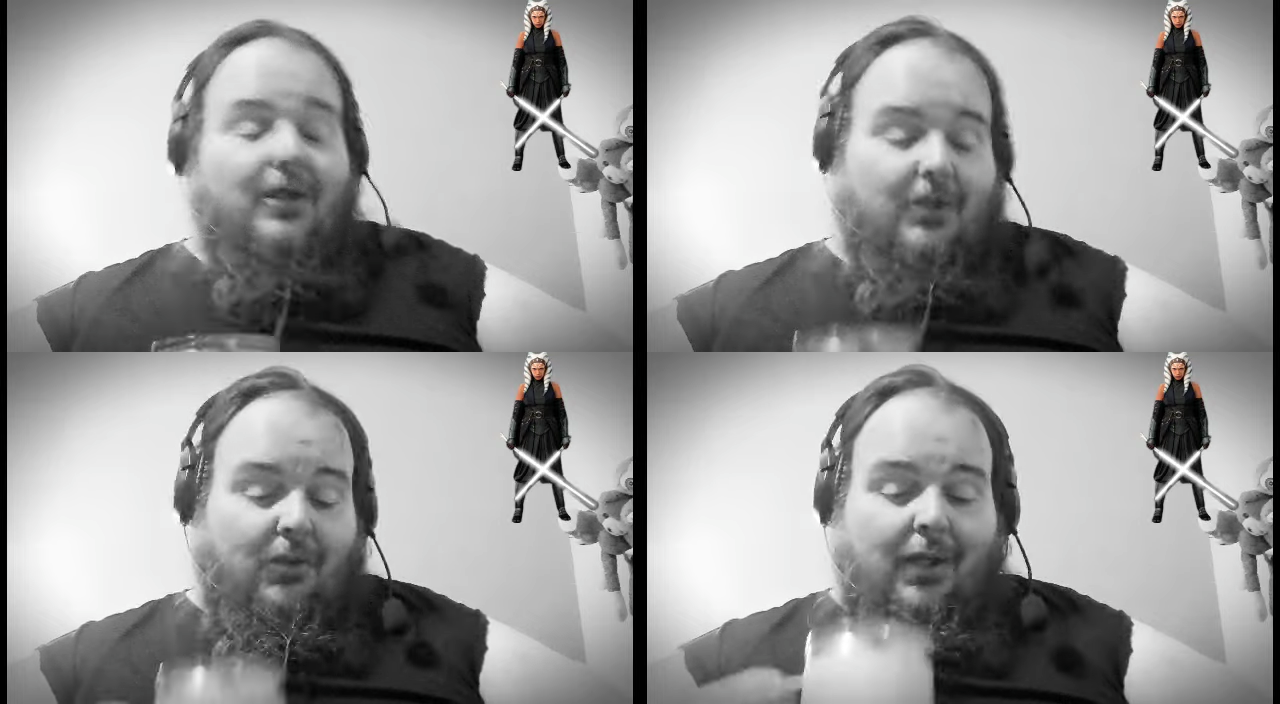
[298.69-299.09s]

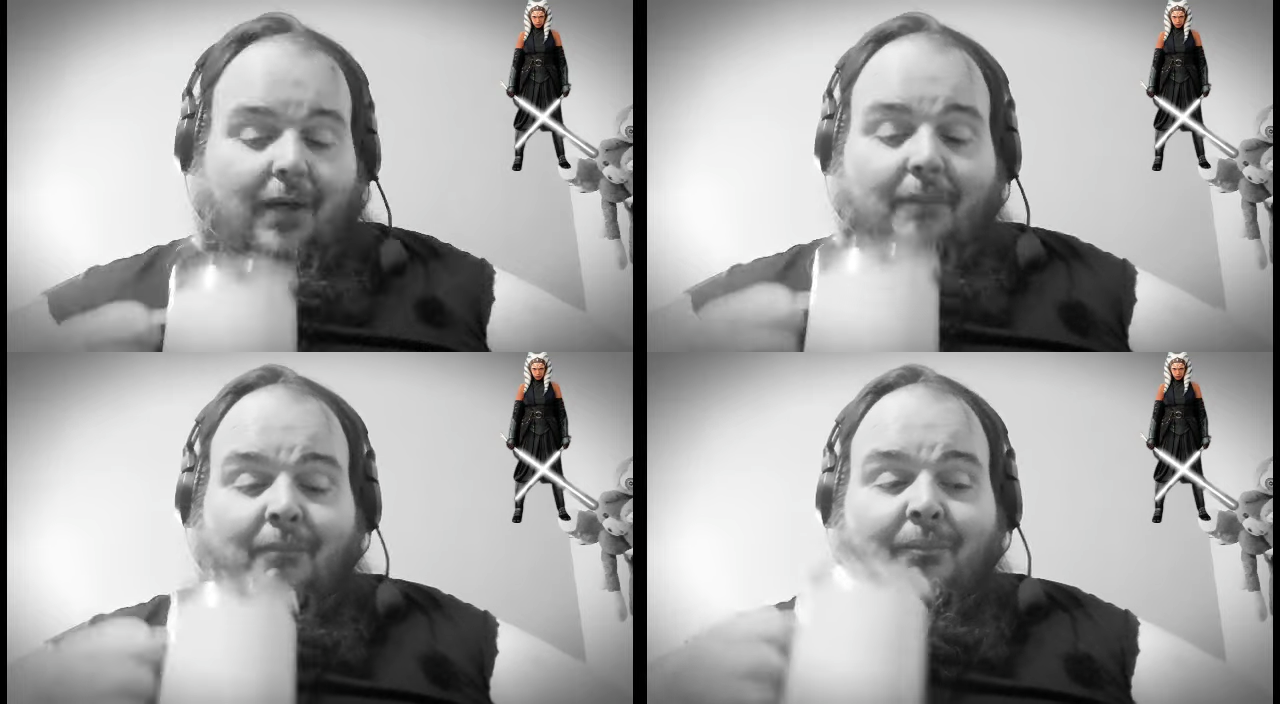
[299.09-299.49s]

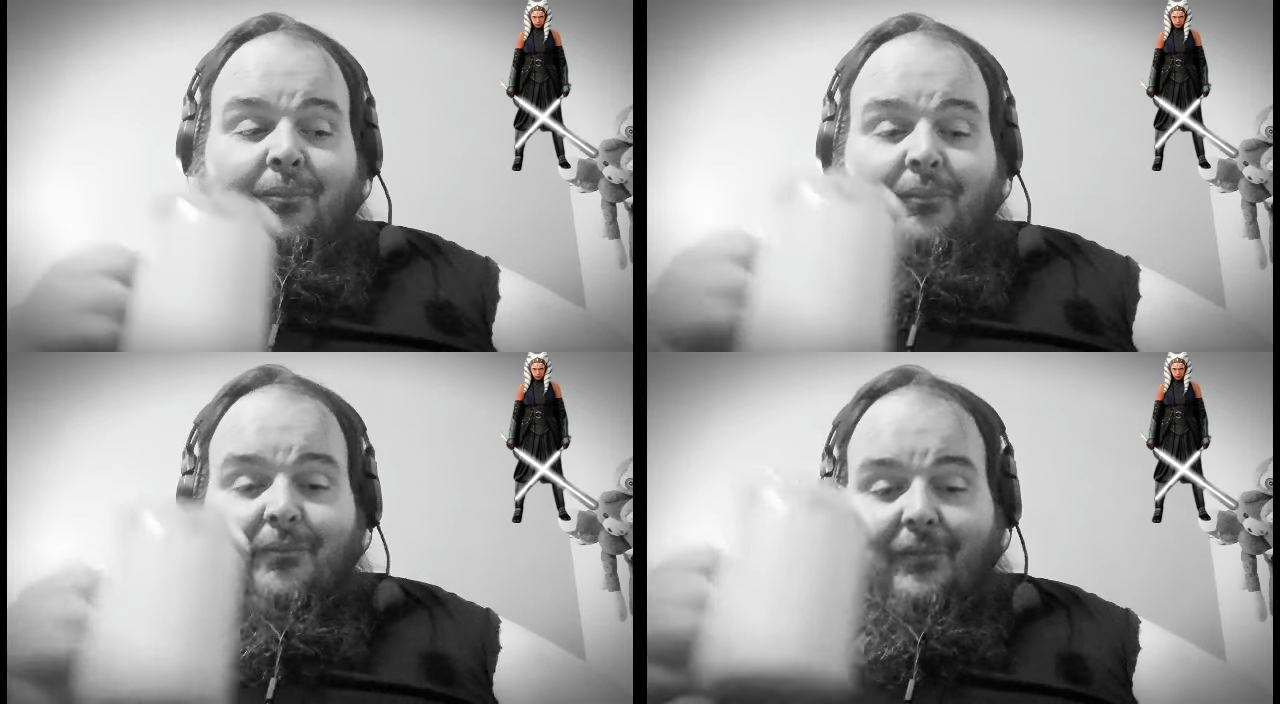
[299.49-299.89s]
Ahsoka
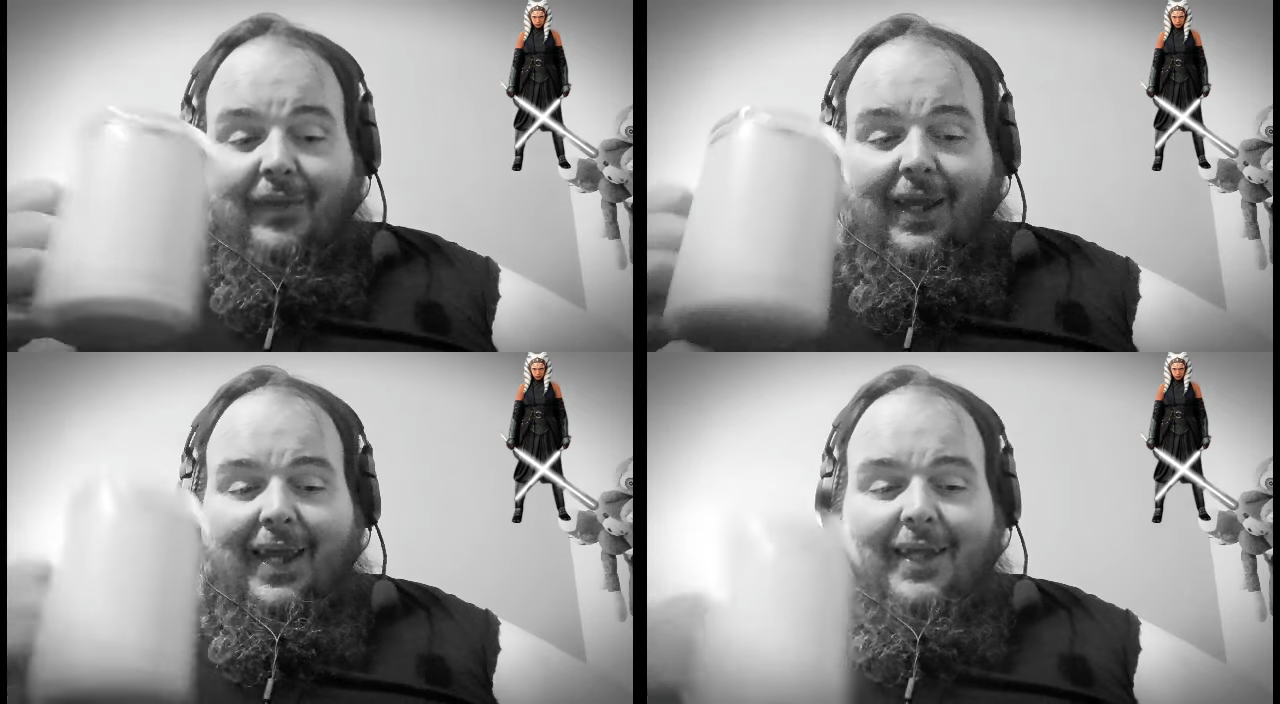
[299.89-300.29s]

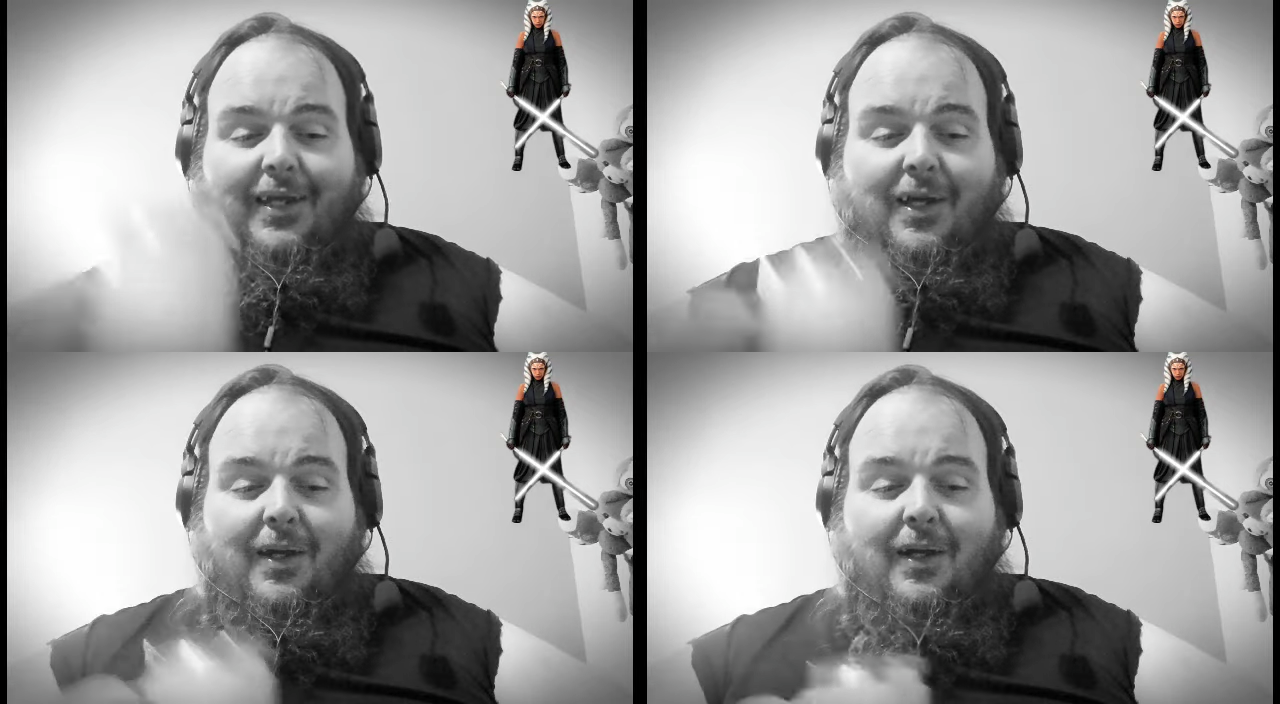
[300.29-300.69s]
and
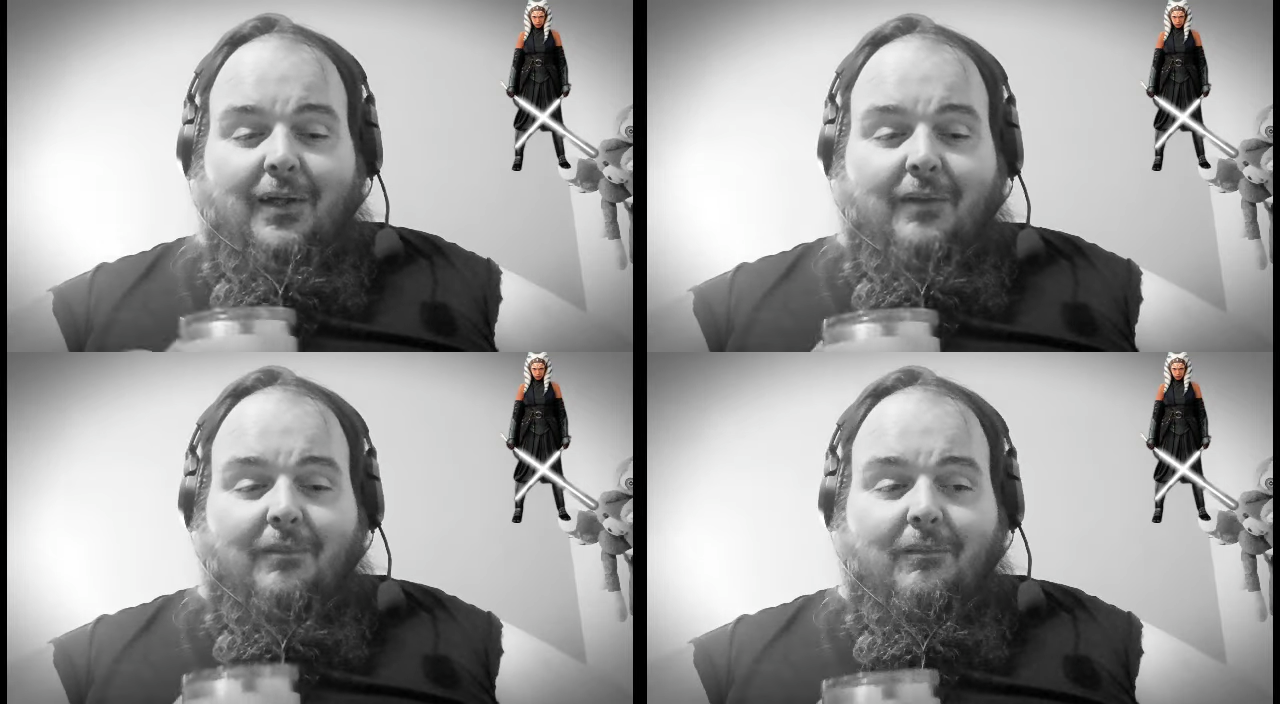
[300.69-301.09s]
uh,